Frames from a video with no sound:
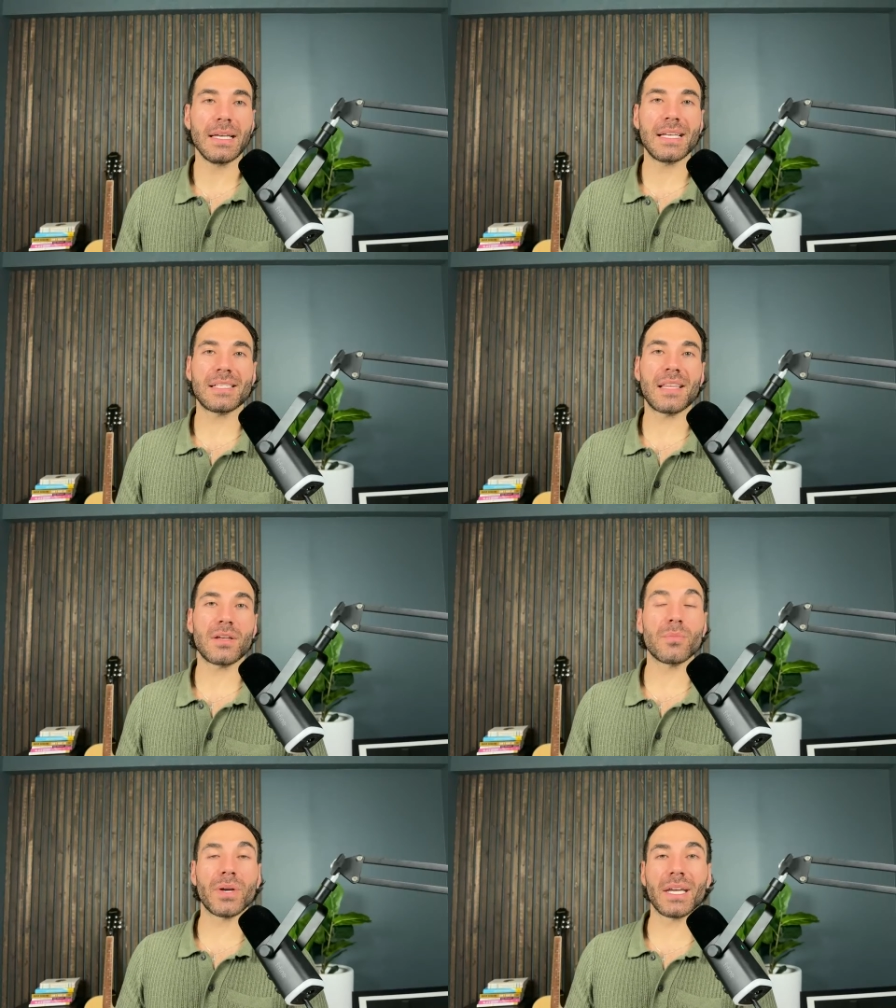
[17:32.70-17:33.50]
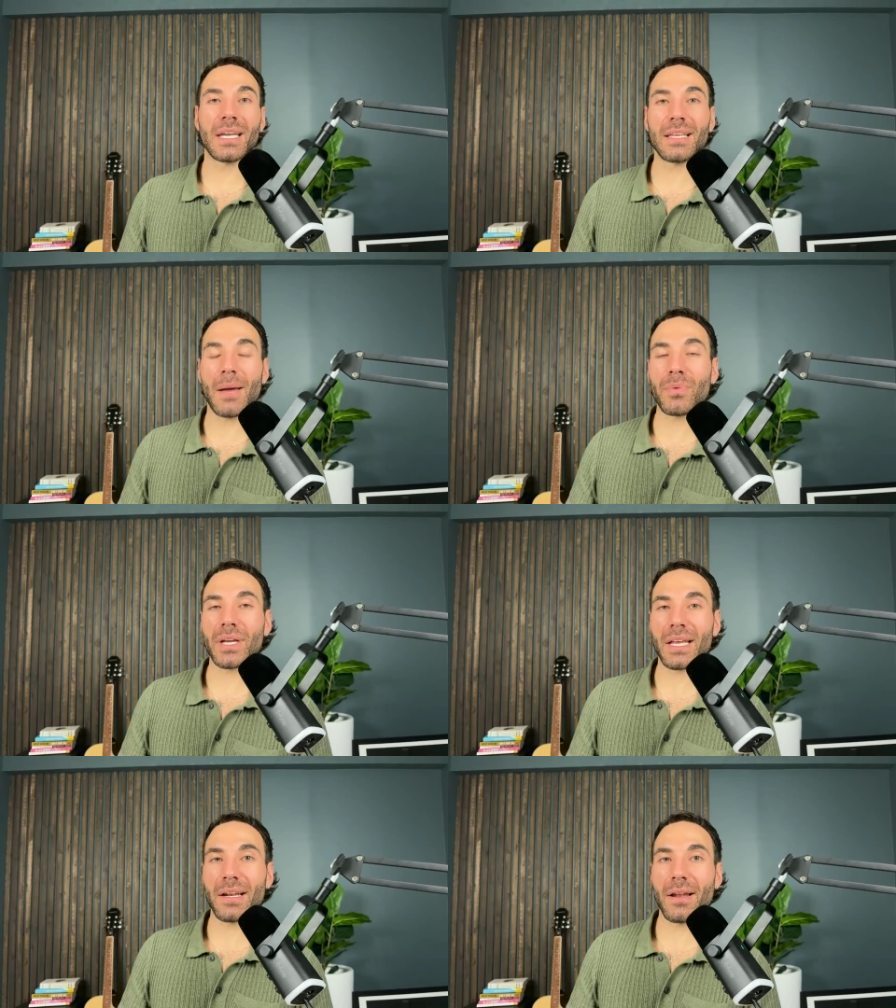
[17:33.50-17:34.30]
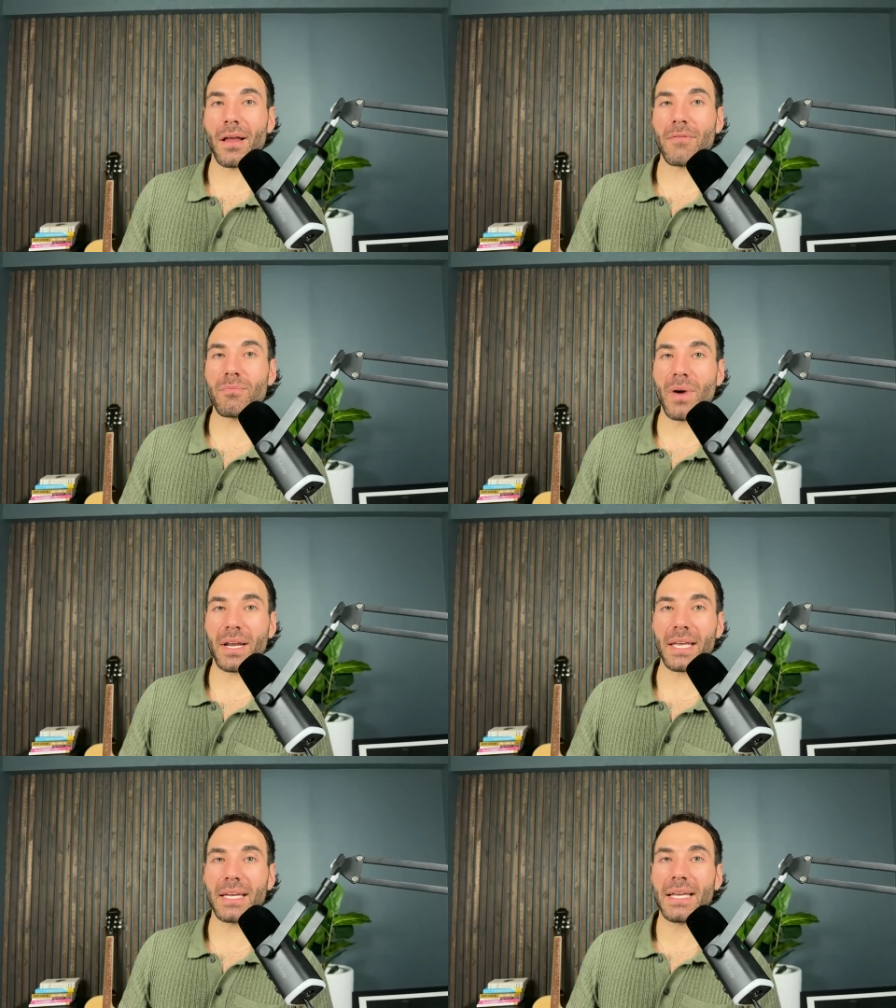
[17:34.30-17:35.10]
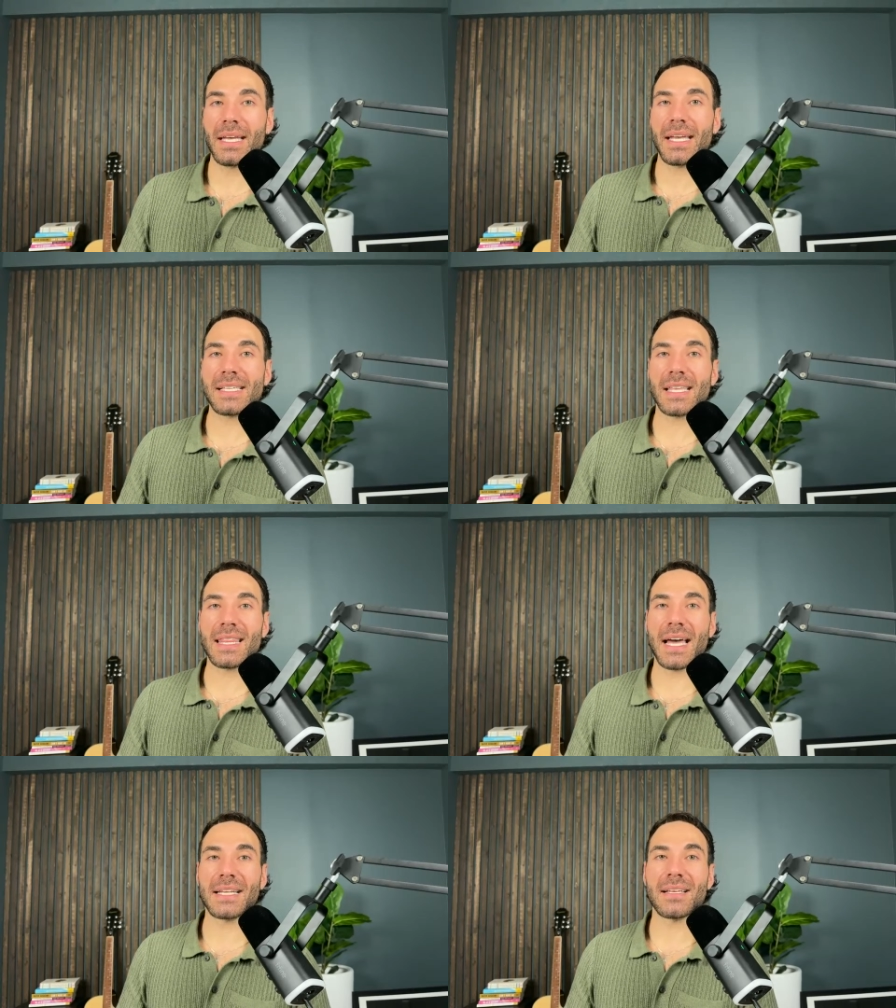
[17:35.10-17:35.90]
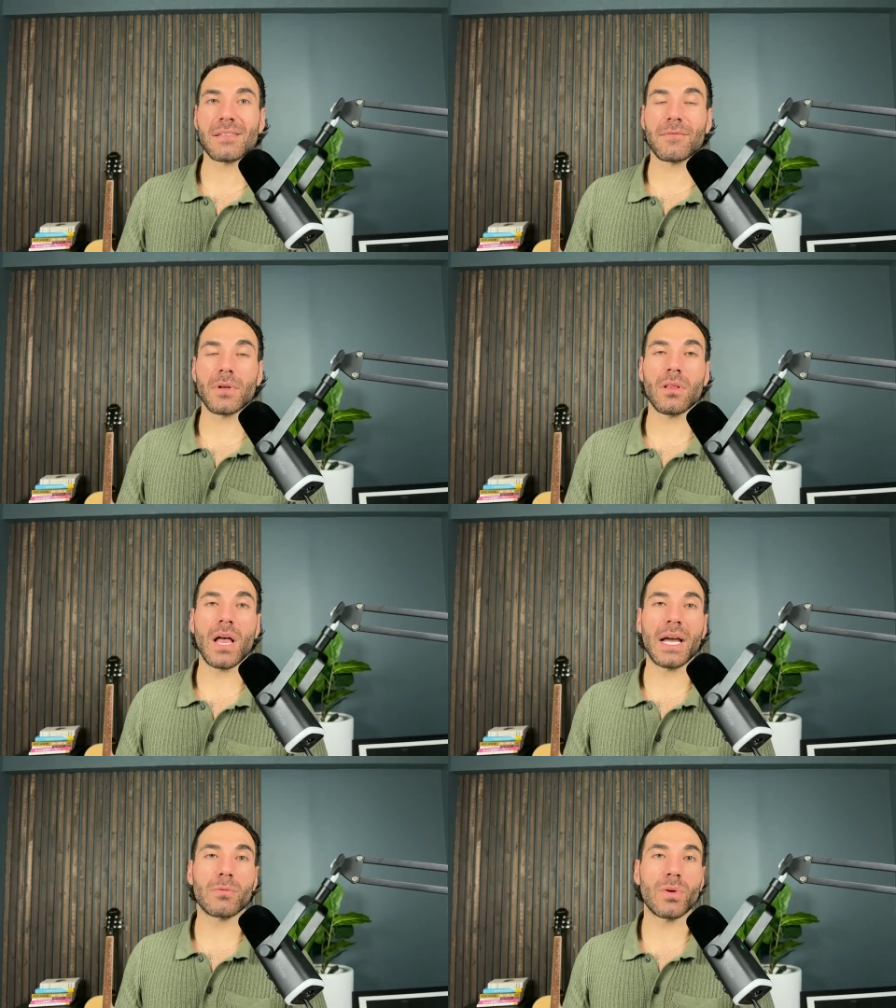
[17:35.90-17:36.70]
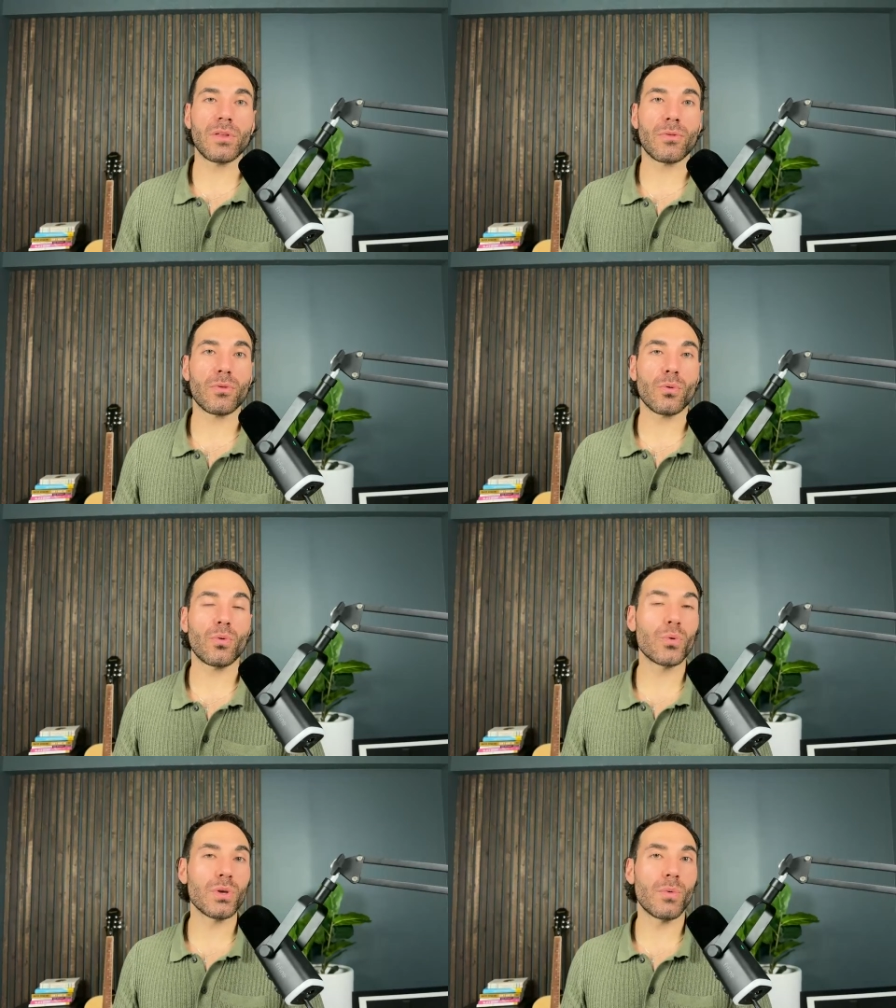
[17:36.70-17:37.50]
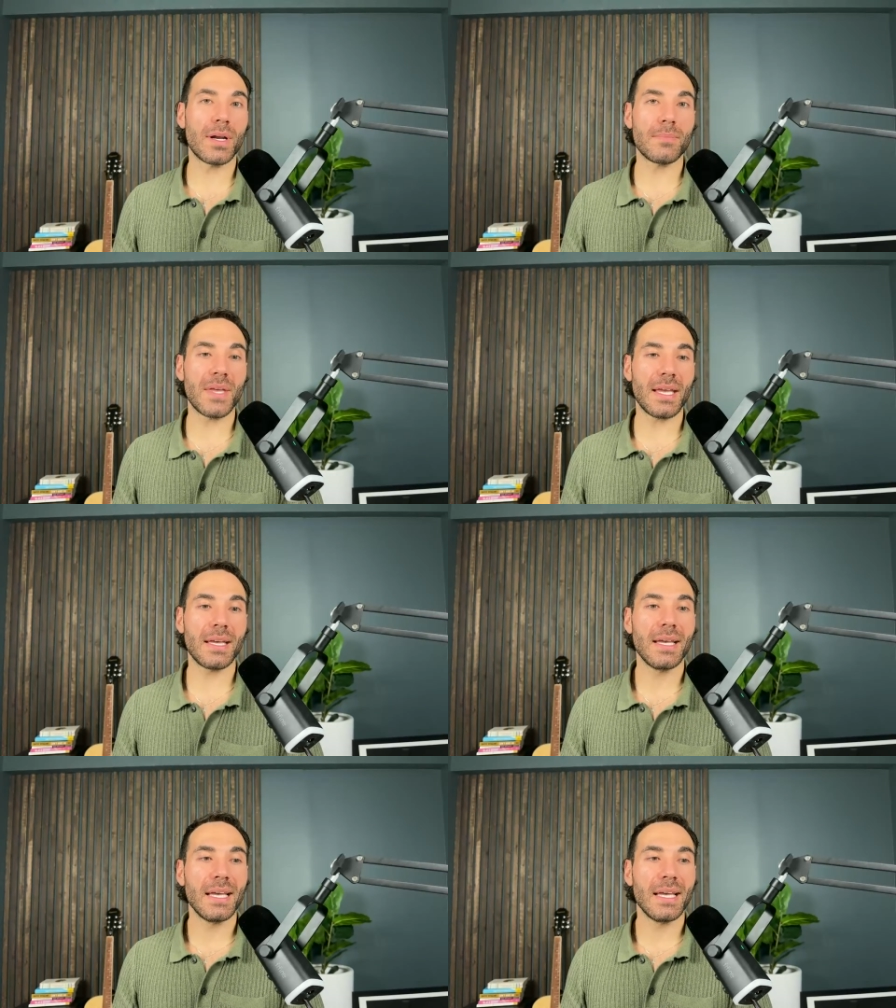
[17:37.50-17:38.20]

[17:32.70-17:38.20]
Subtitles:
Is it that you're not bringing in enough money? Is it that it doesn't feel aligned with who you want to be?